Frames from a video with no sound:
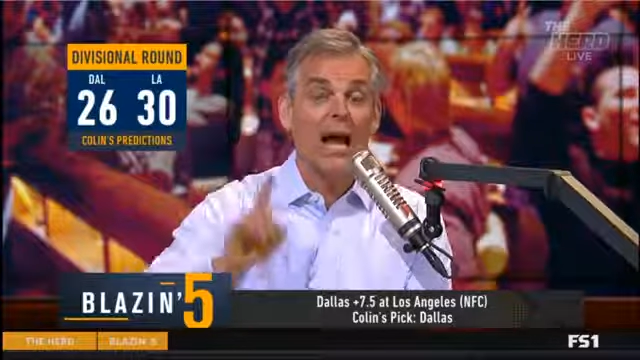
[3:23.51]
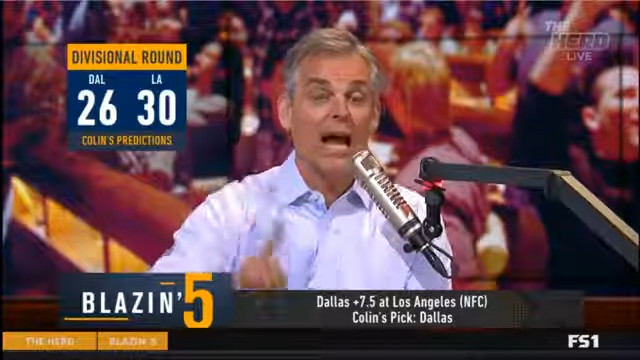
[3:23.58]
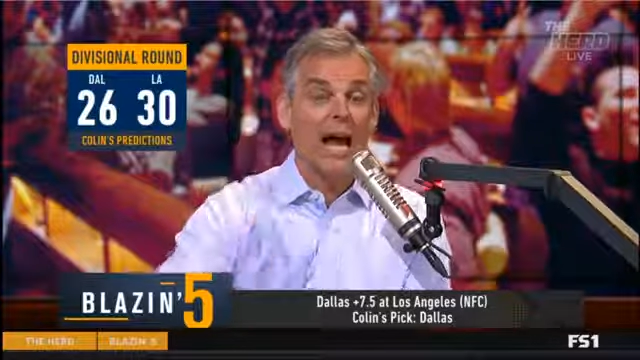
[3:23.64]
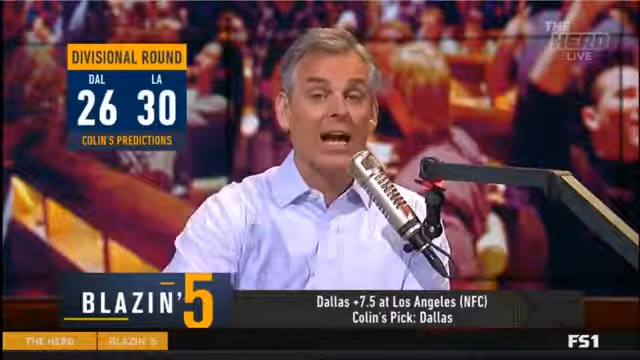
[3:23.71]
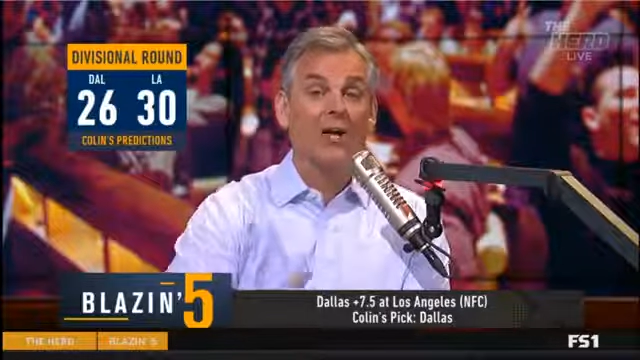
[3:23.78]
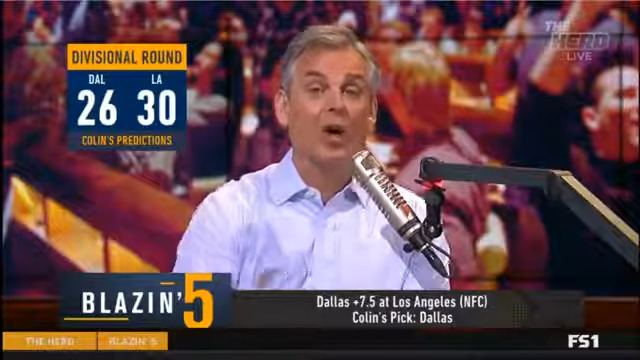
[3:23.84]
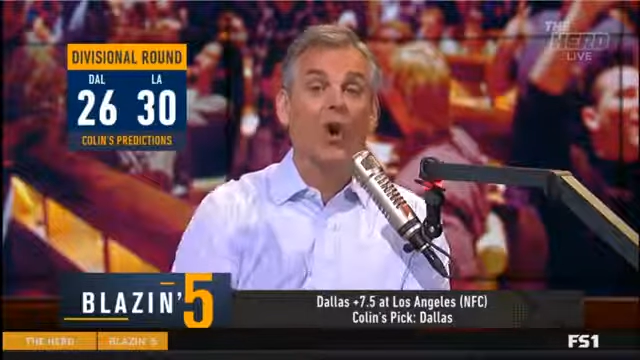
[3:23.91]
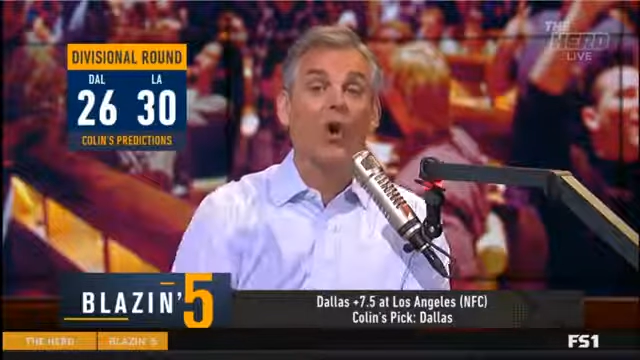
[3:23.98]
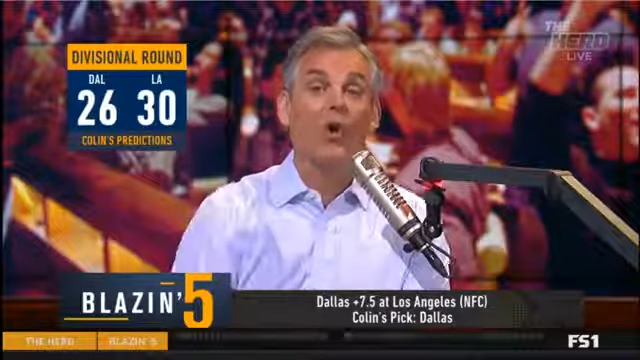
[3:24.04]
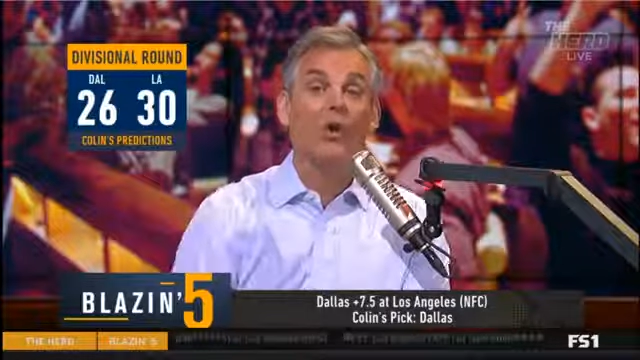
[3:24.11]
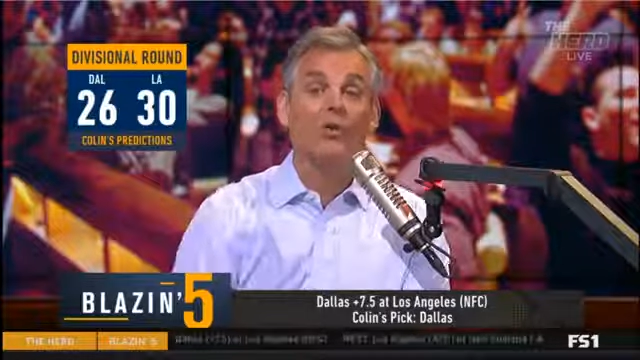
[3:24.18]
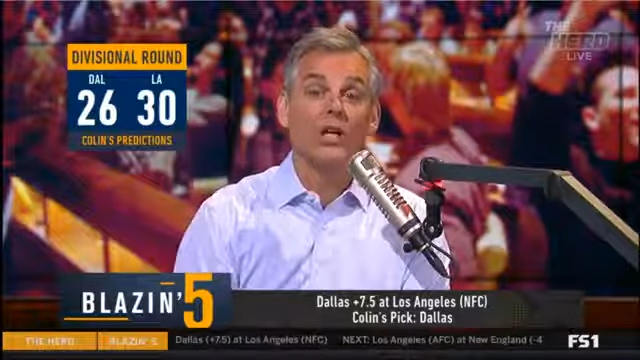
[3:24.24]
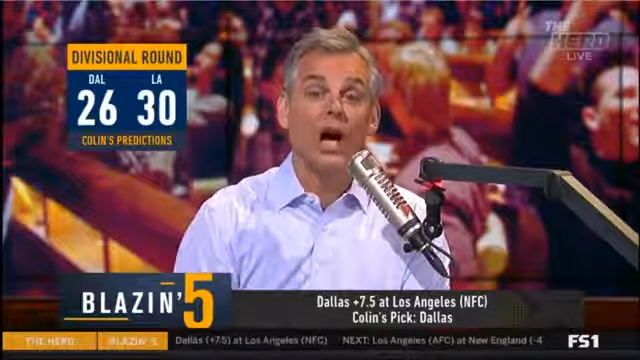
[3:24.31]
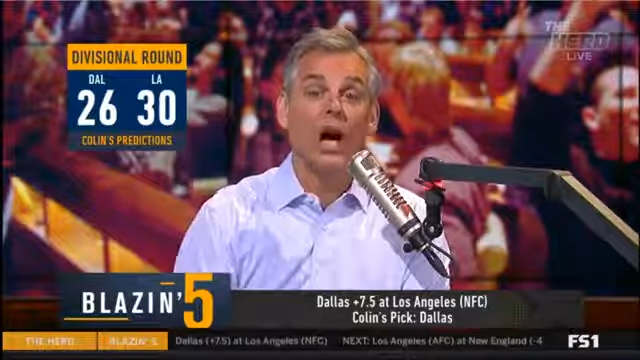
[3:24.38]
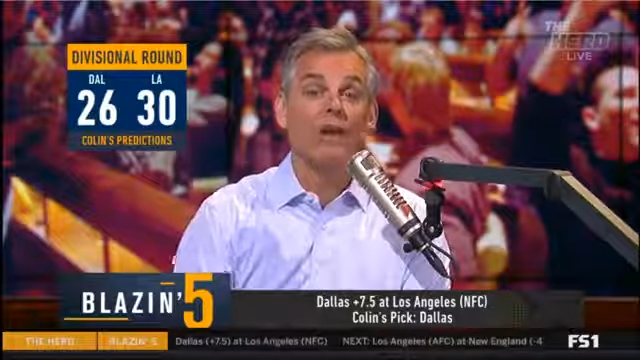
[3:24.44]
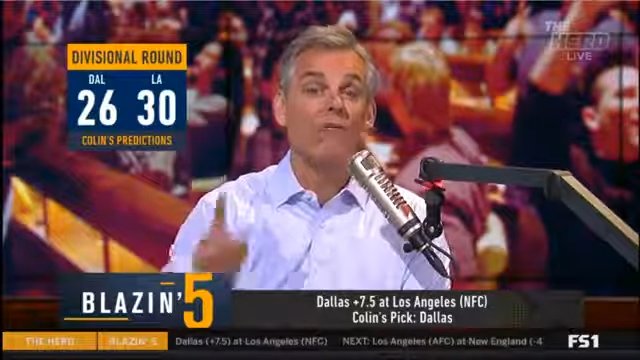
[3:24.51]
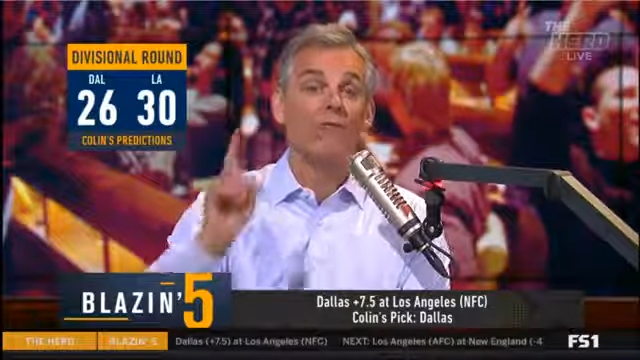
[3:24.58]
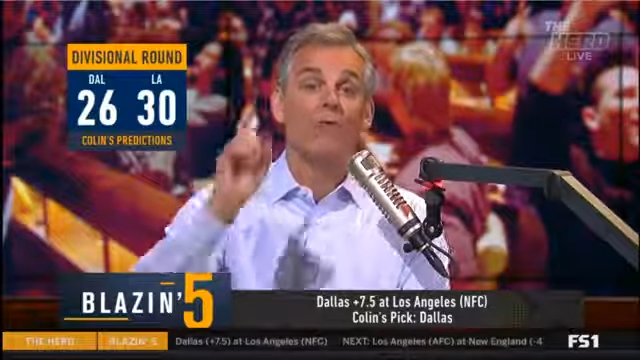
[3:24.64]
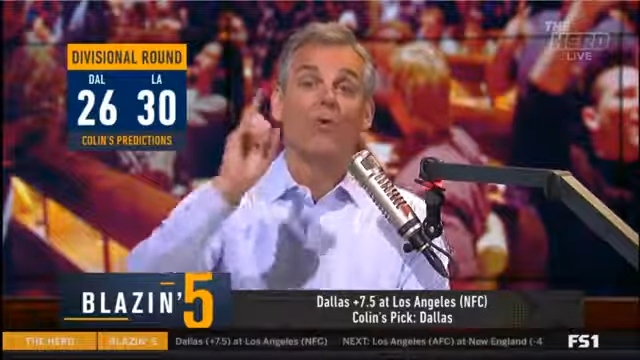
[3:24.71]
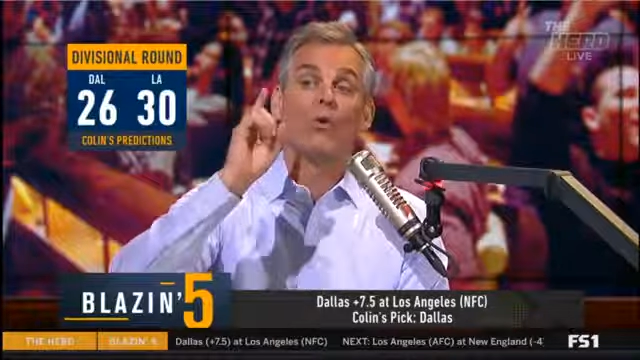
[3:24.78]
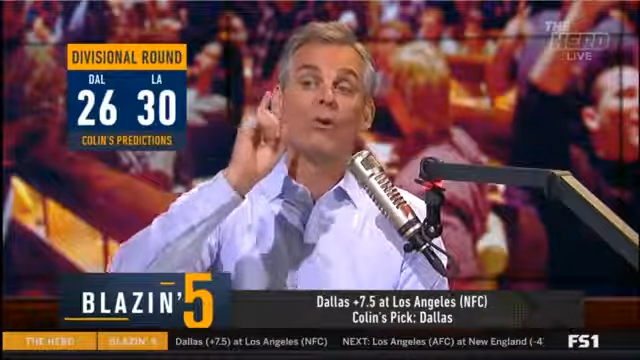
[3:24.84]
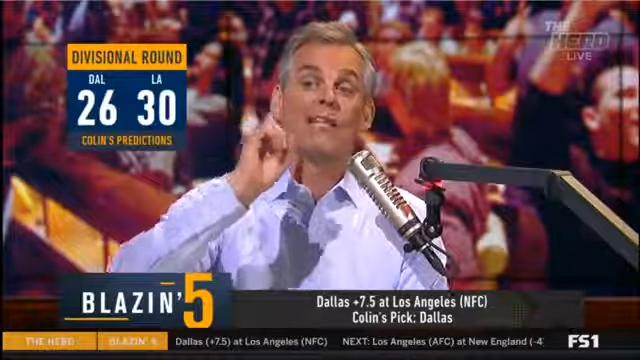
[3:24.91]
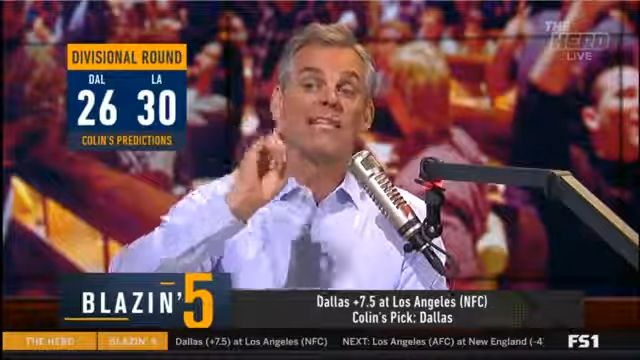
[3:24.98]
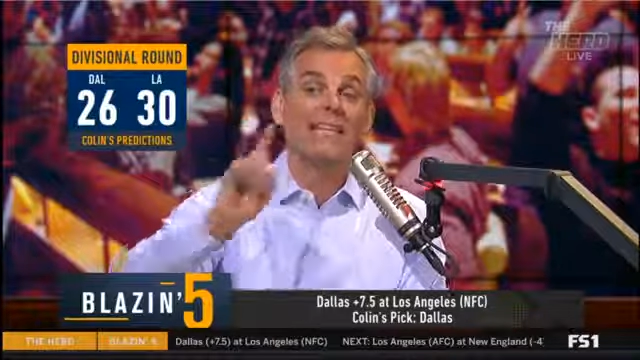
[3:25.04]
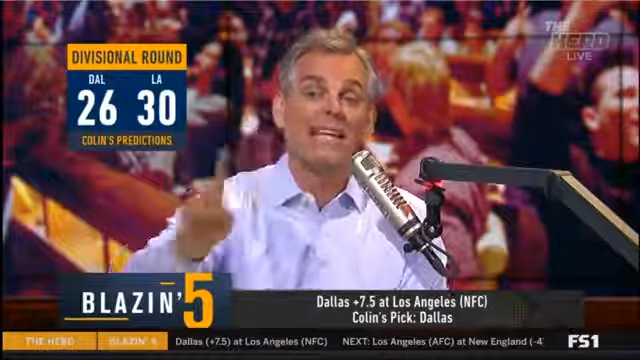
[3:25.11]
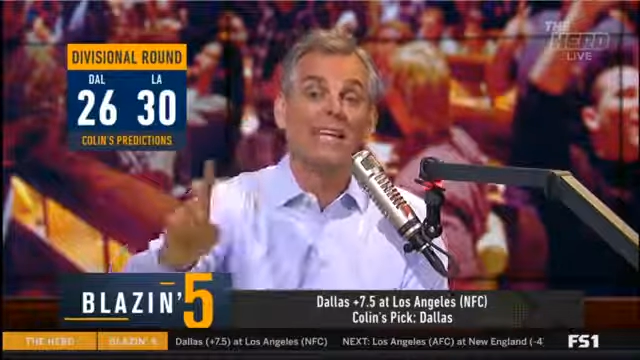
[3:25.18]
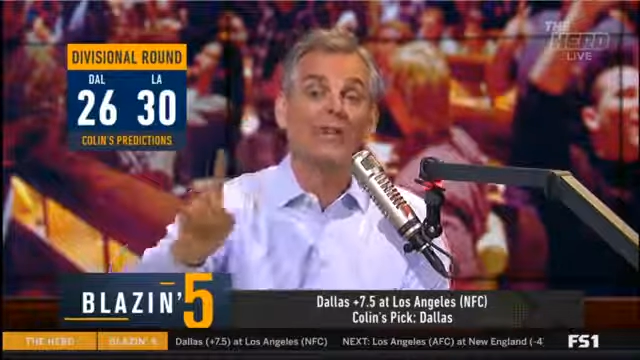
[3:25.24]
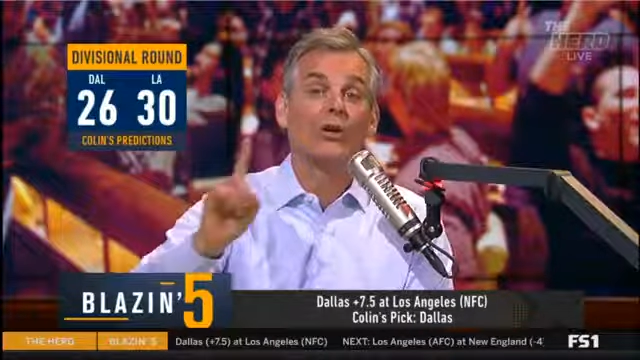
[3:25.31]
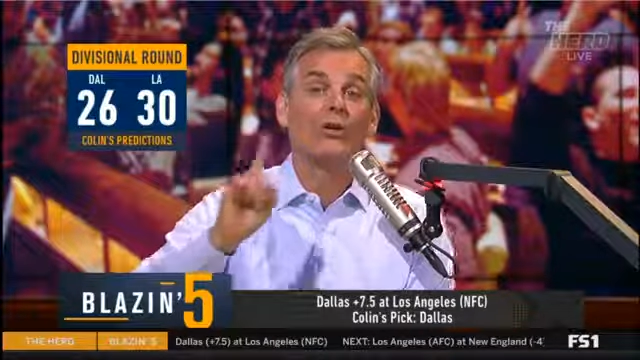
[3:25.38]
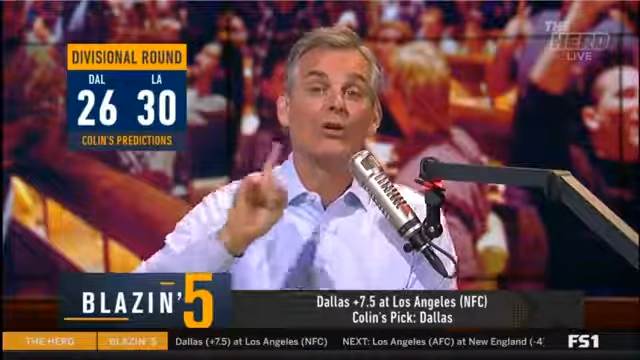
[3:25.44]
and hold on for
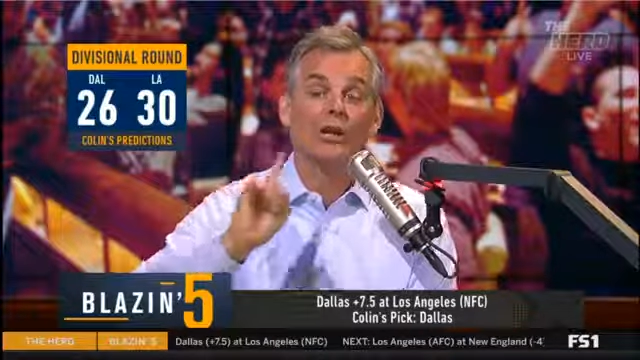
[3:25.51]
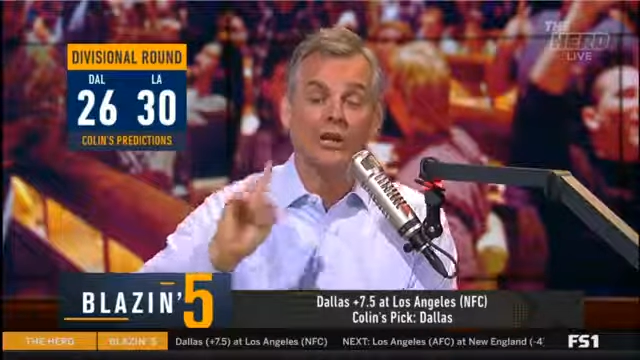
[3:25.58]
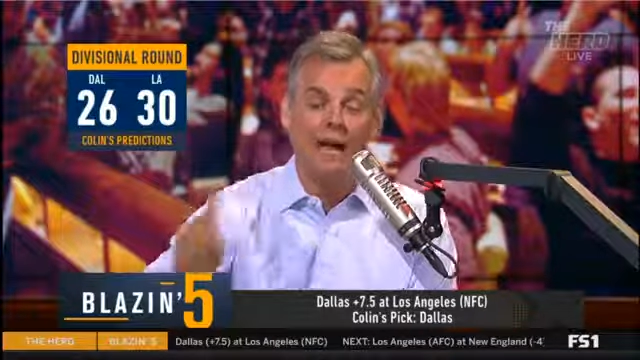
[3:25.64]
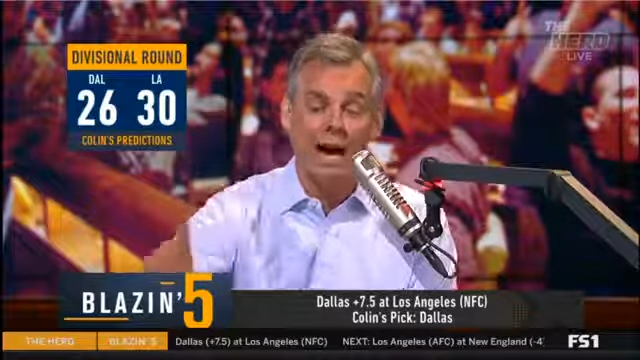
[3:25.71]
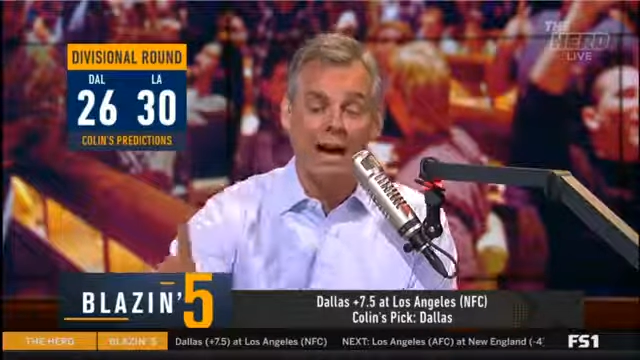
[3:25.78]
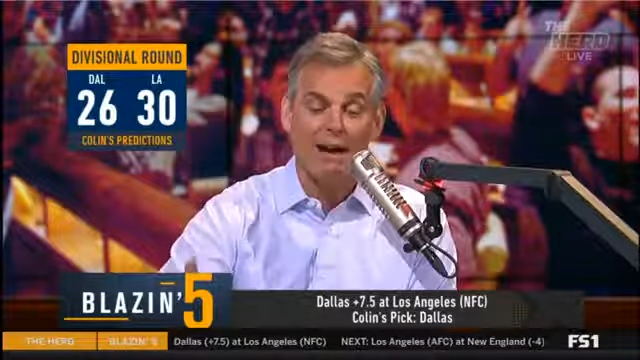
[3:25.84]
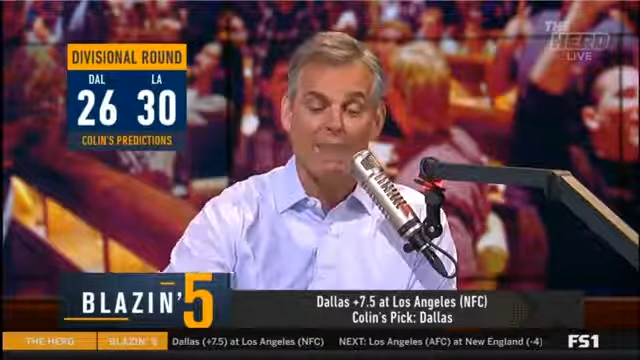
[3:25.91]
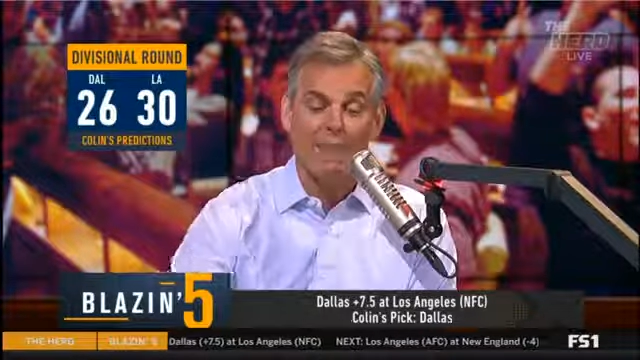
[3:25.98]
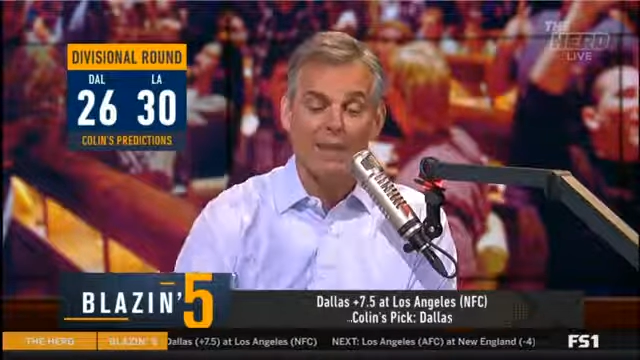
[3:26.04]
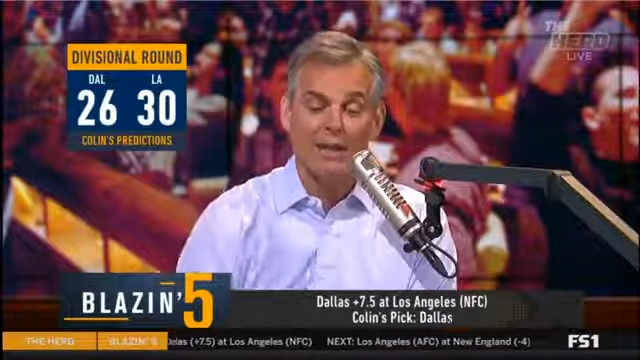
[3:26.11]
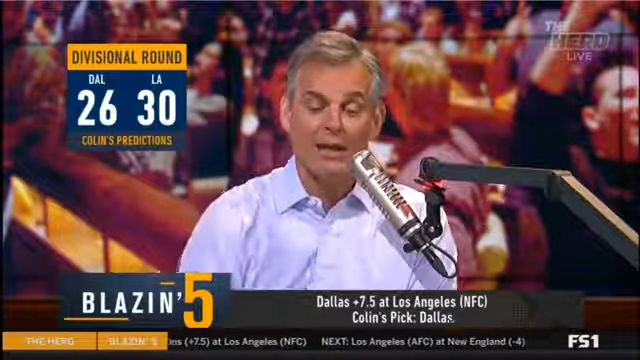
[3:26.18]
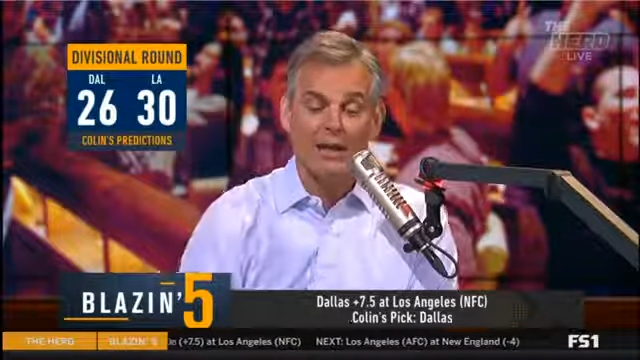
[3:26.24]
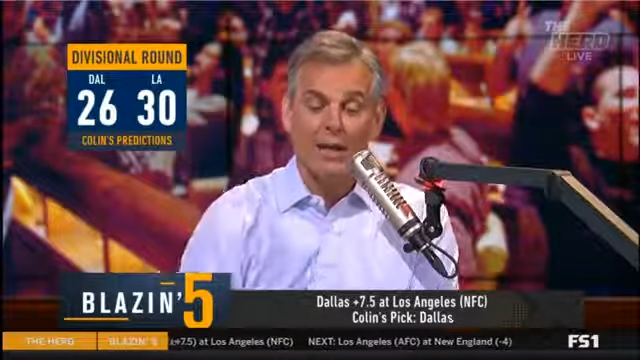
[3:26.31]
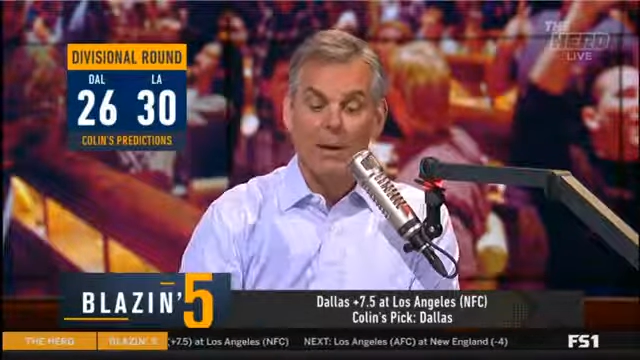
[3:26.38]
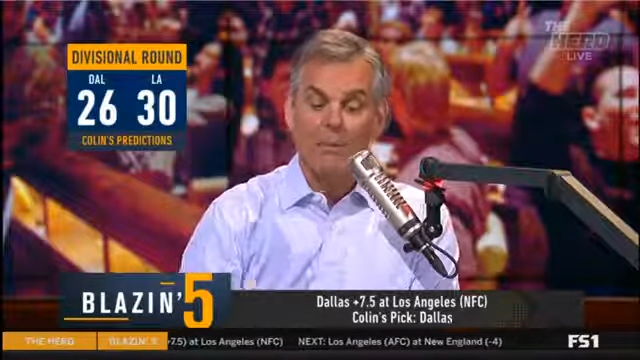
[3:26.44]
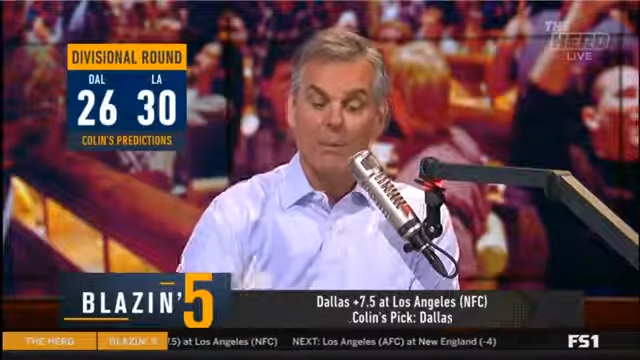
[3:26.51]
dear life.